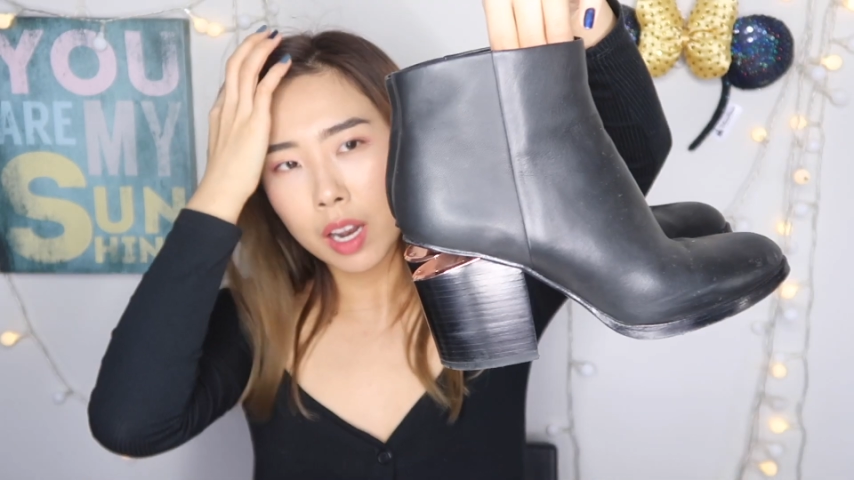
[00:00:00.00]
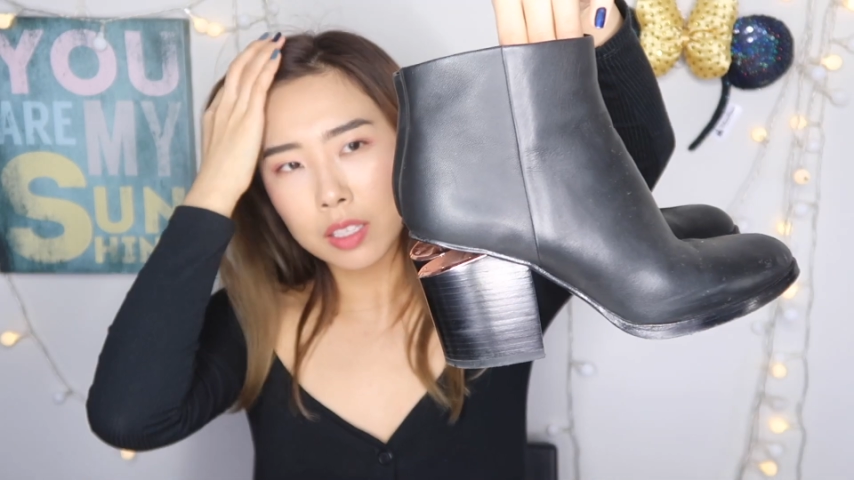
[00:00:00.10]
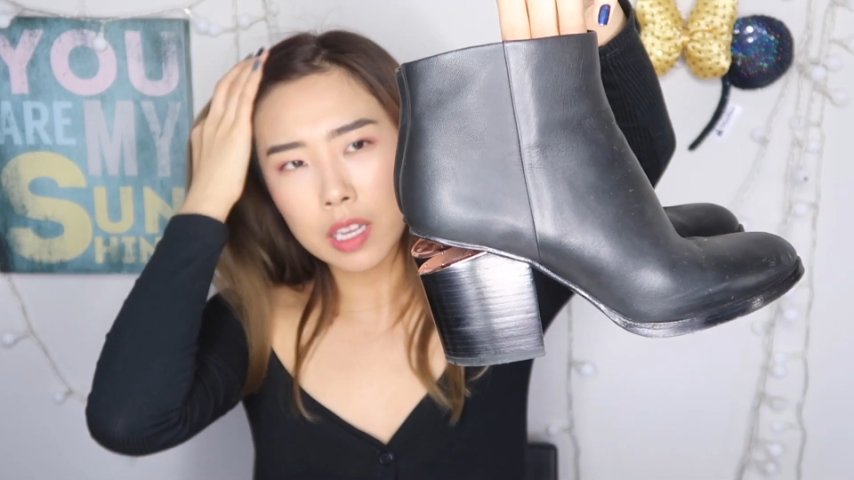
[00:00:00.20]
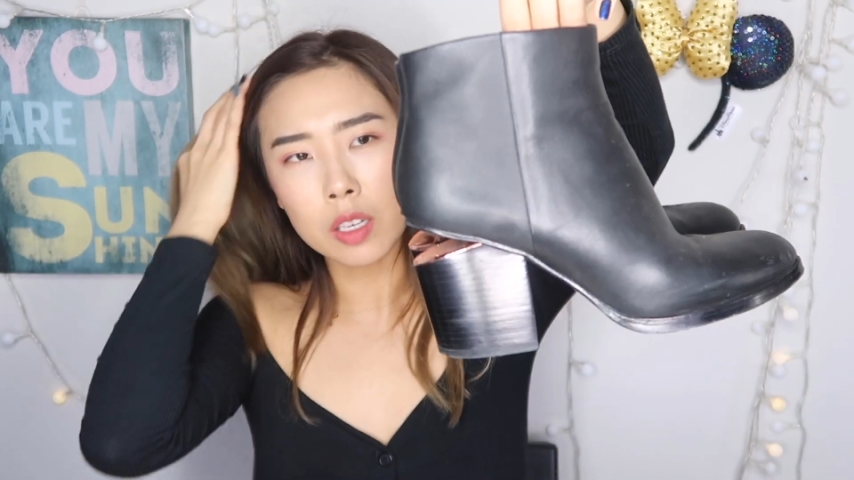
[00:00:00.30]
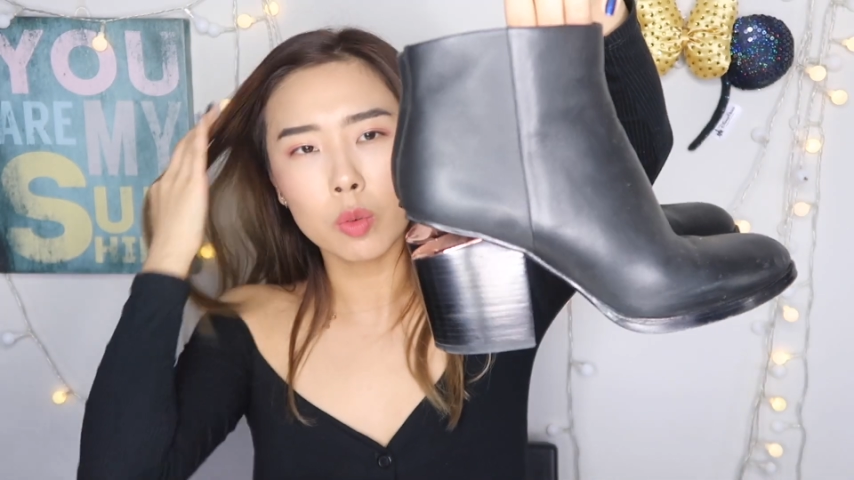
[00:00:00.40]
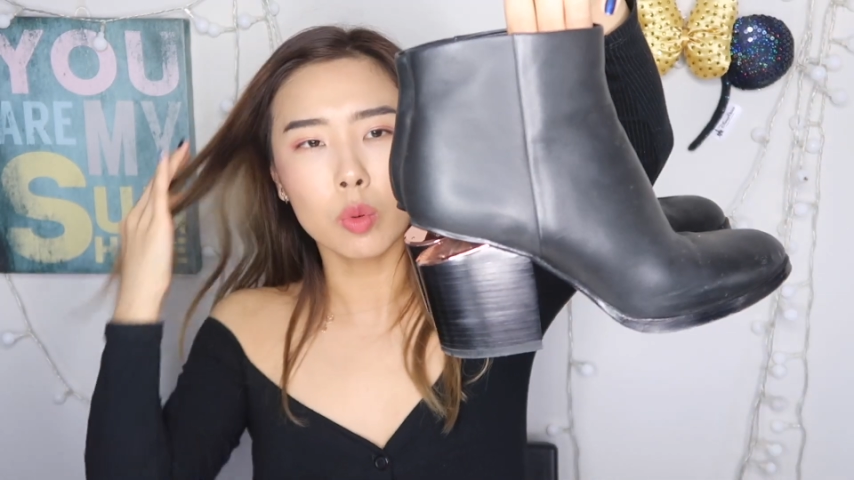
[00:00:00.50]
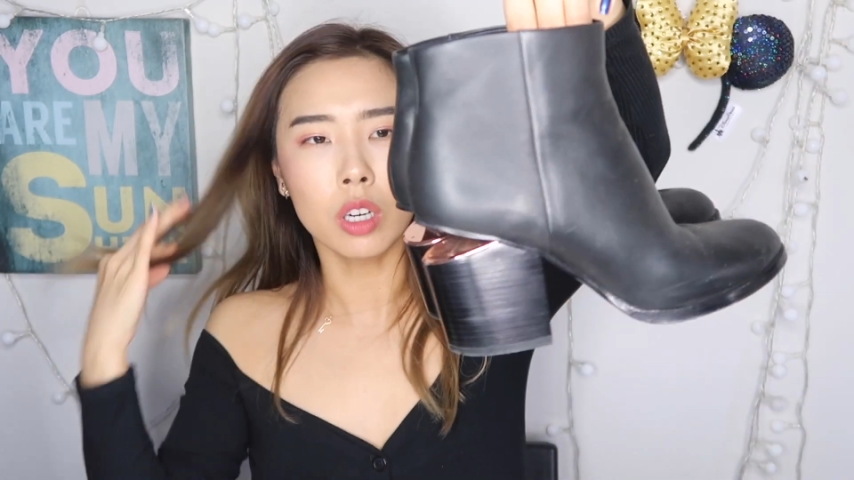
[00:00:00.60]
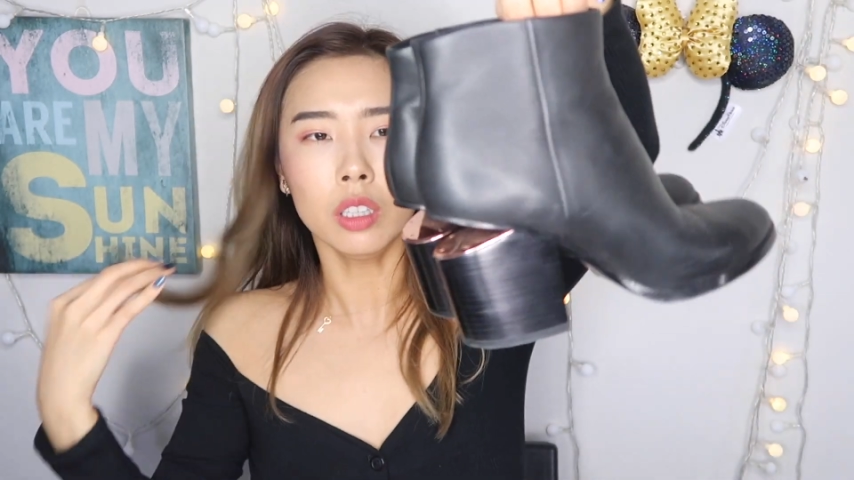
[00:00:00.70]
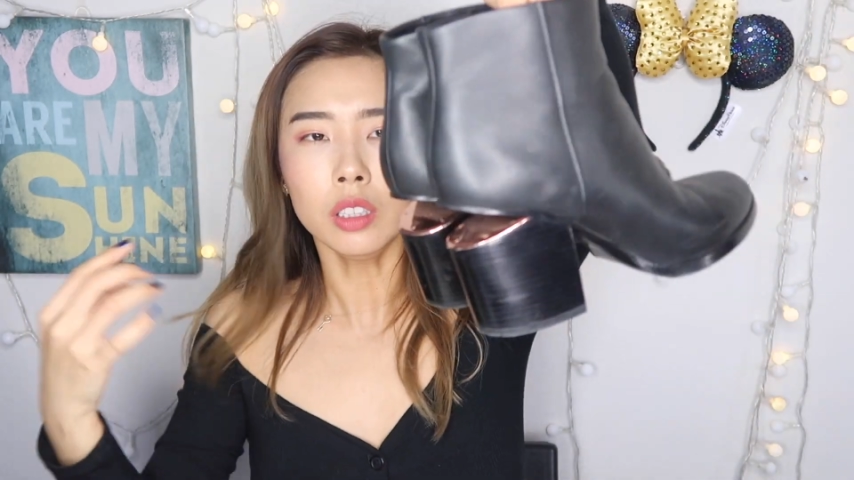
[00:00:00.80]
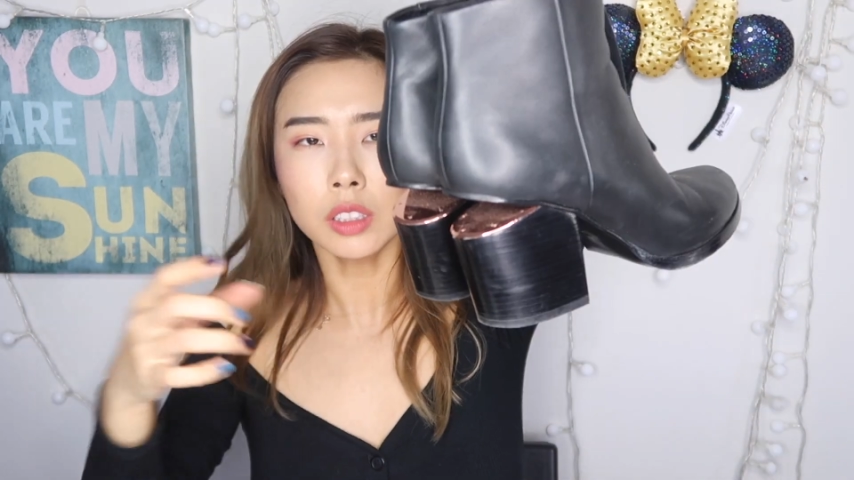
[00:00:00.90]
Alexander
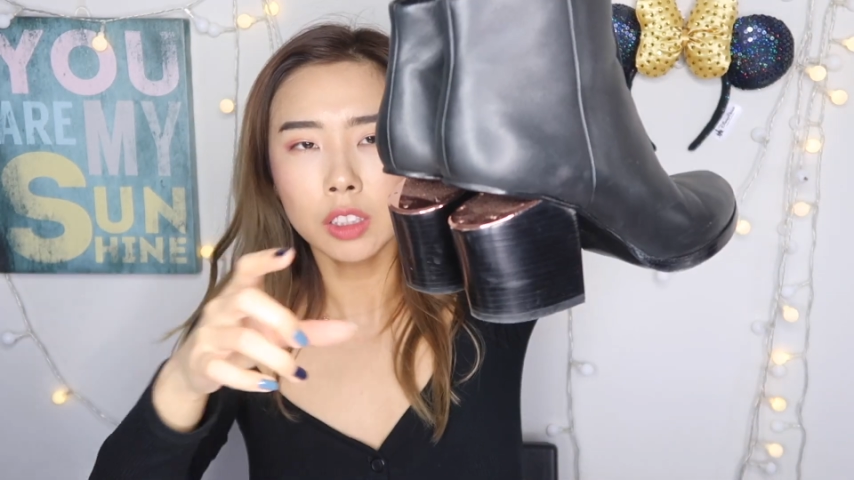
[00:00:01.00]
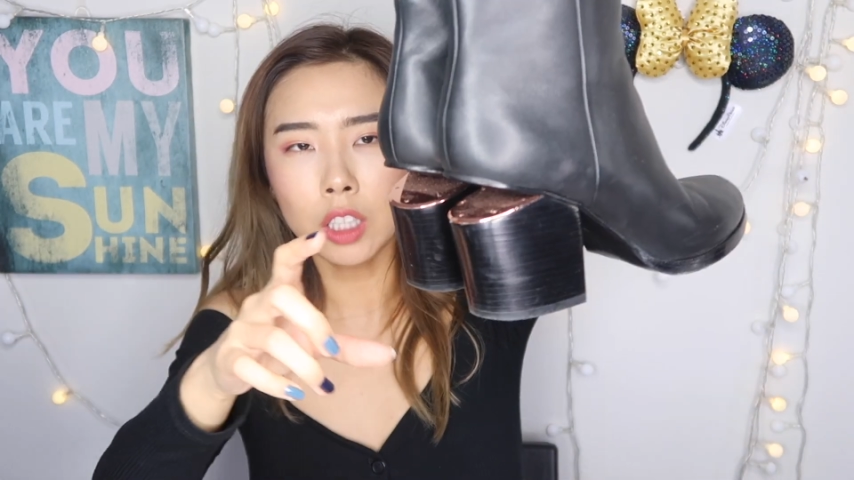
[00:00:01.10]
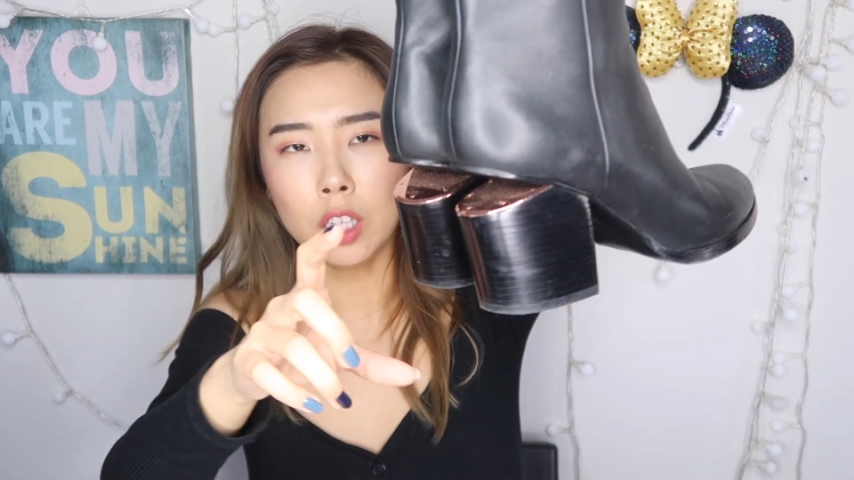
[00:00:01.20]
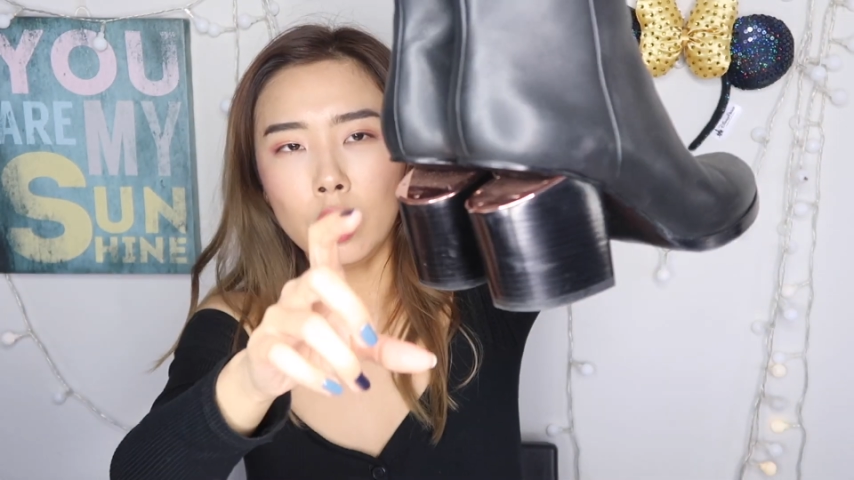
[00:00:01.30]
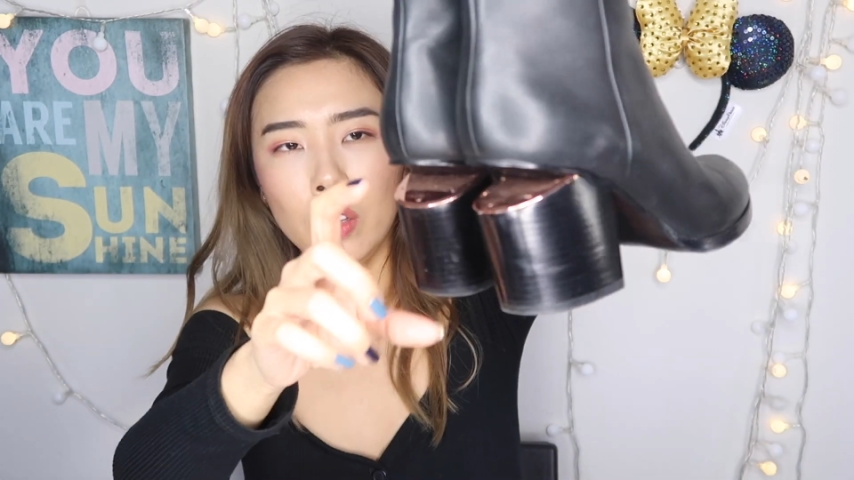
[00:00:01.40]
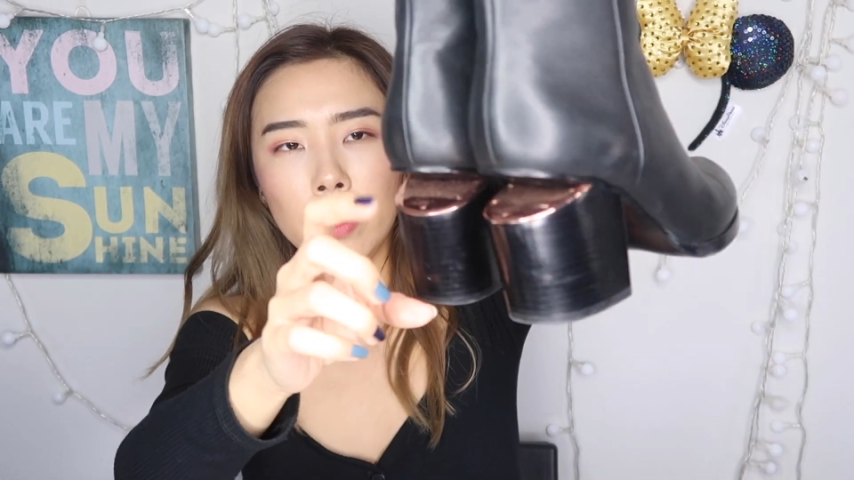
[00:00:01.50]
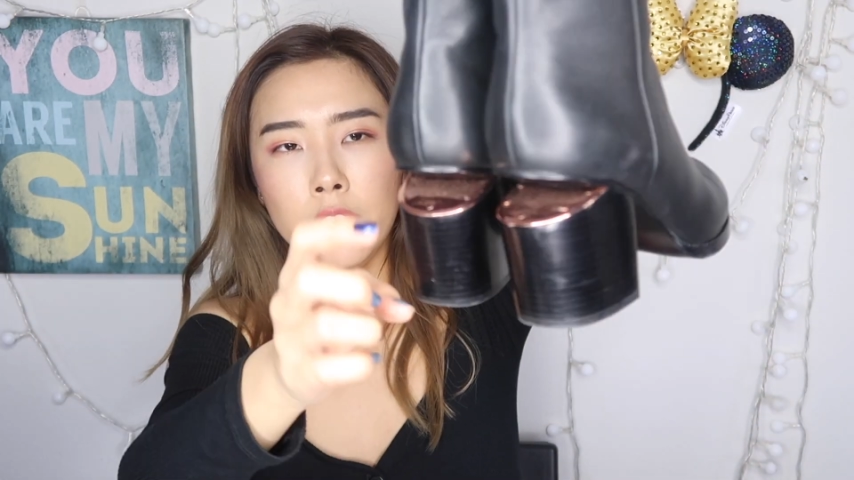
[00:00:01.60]
Wang, so